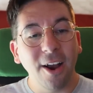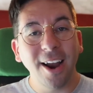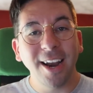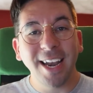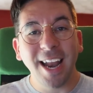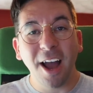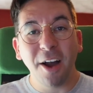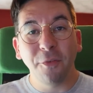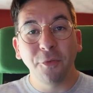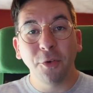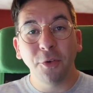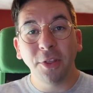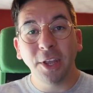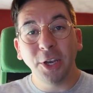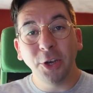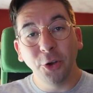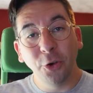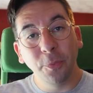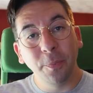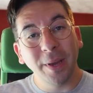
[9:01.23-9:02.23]
All right, now for the
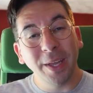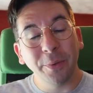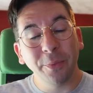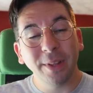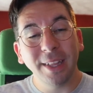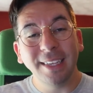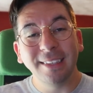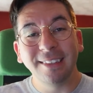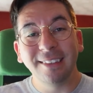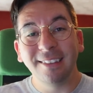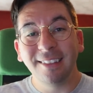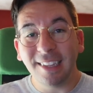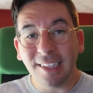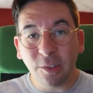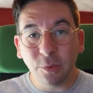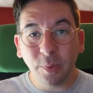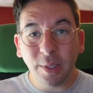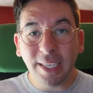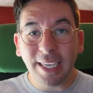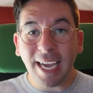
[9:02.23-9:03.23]
new pin releases
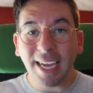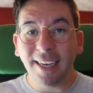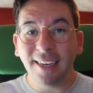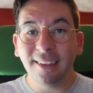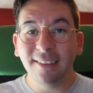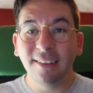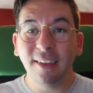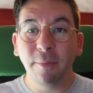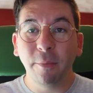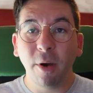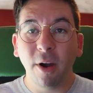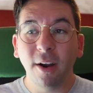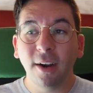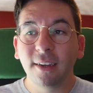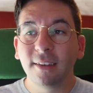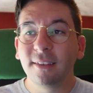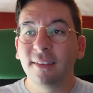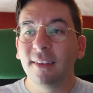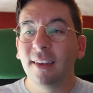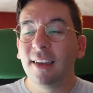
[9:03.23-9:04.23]
this week at Disney
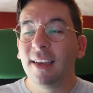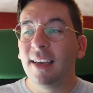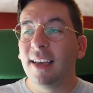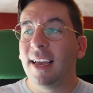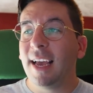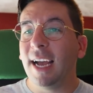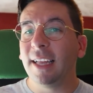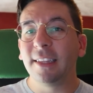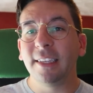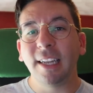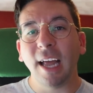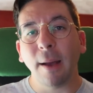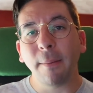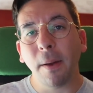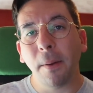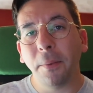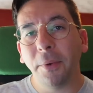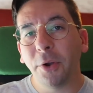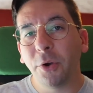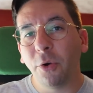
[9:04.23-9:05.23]
Parks. At the
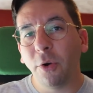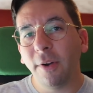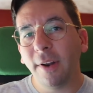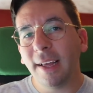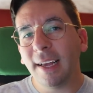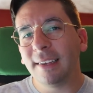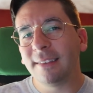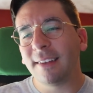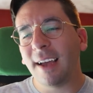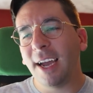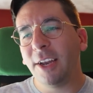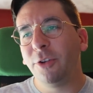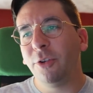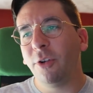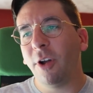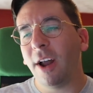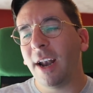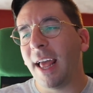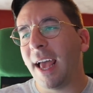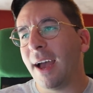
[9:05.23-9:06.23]
time I'm recording this, I do
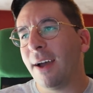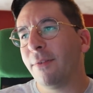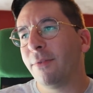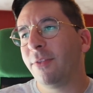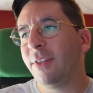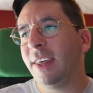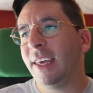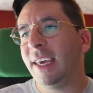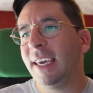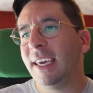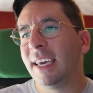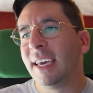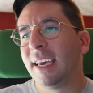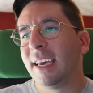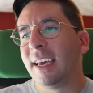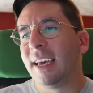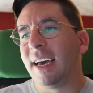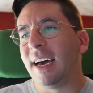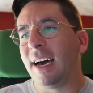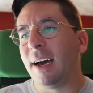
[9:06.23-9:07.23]
not have the
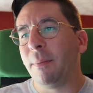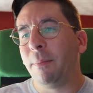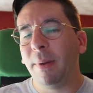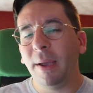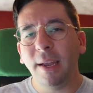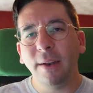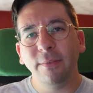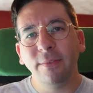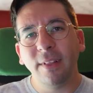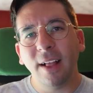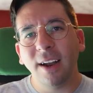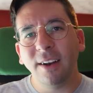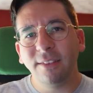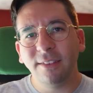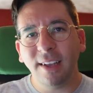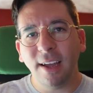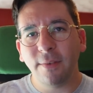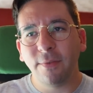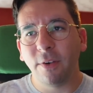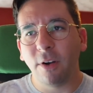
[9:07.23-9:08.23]
uh, pin
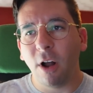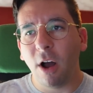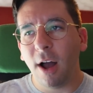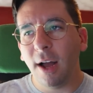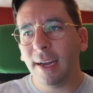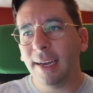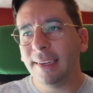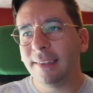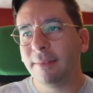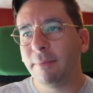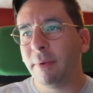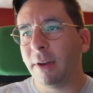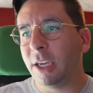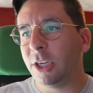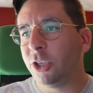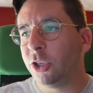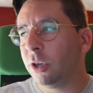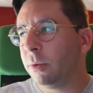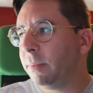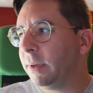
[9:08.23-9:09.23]
flyers yet for August, but I
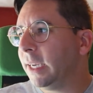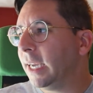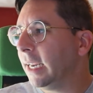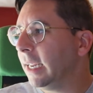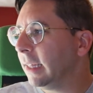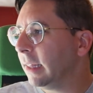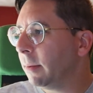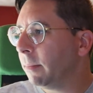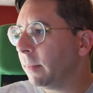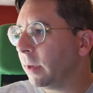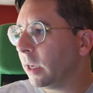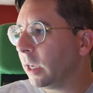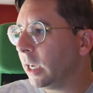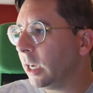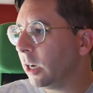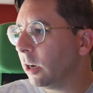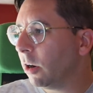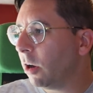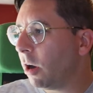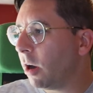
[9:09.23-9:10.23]
should be getting them
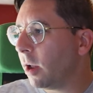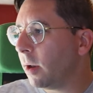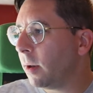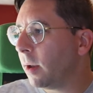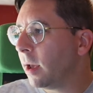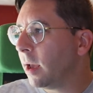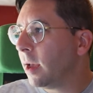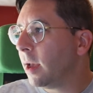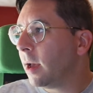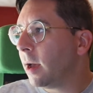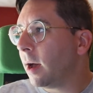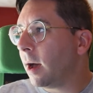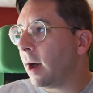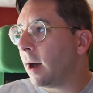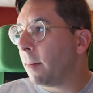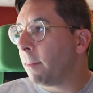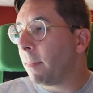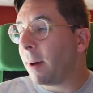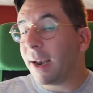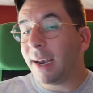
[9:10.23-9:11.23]
here on
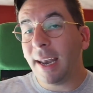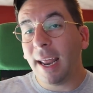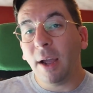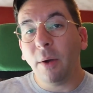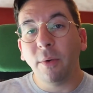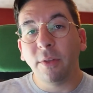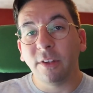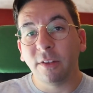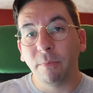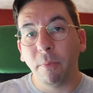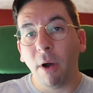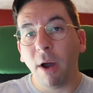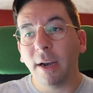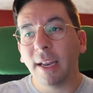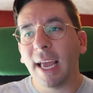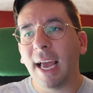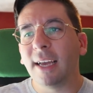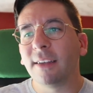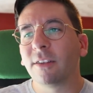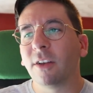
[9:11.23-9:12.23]
uh, Monday when this
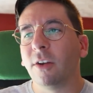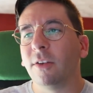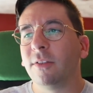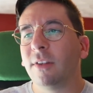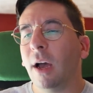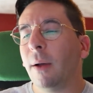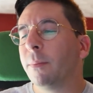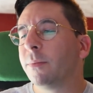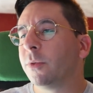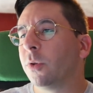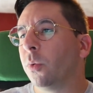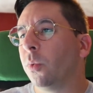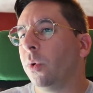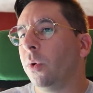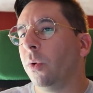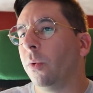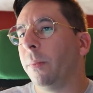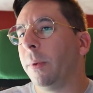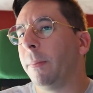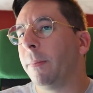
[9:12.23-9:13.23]
podcast goes up. So
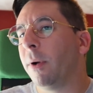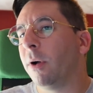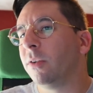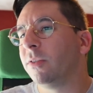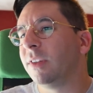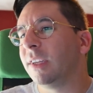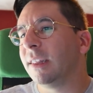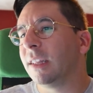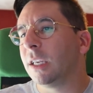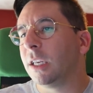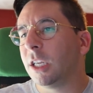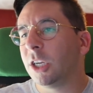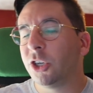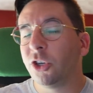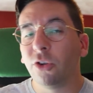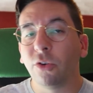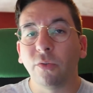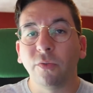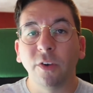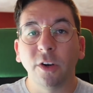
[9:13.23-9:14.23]
we will be posting the
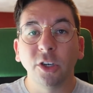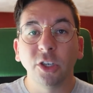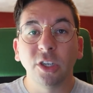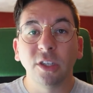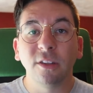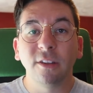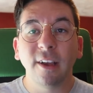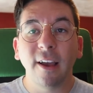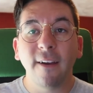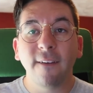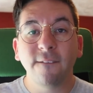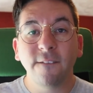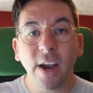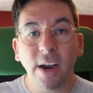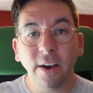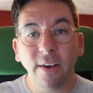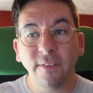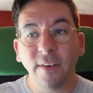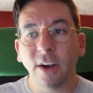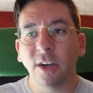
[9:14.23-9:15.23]
digital versions
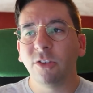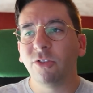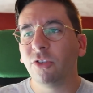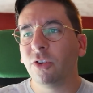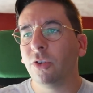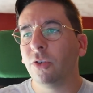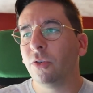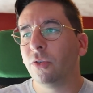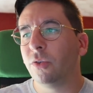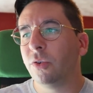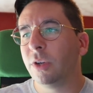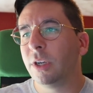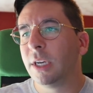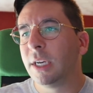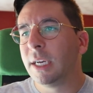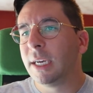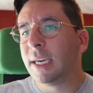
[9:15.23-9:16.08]
very, very soon.